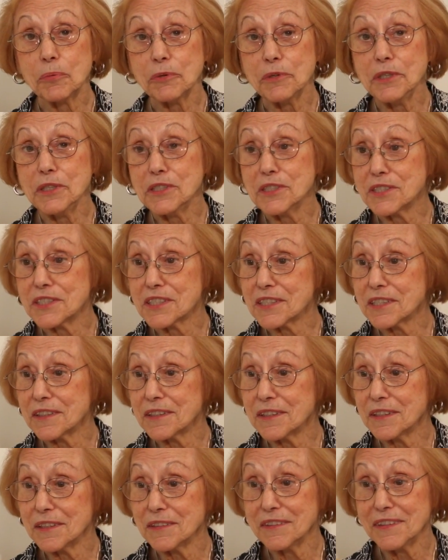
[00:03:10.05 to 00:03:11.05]
priests,
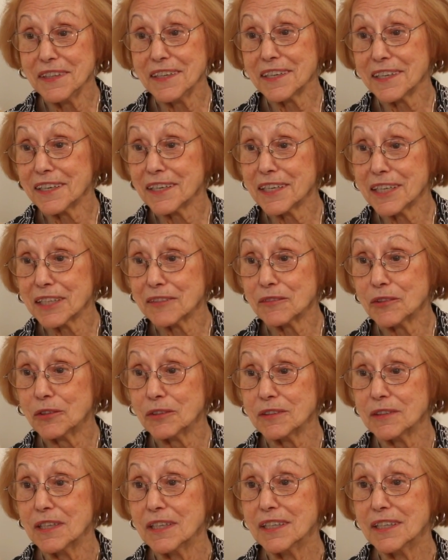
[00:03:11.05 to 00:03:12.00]
they had a lot of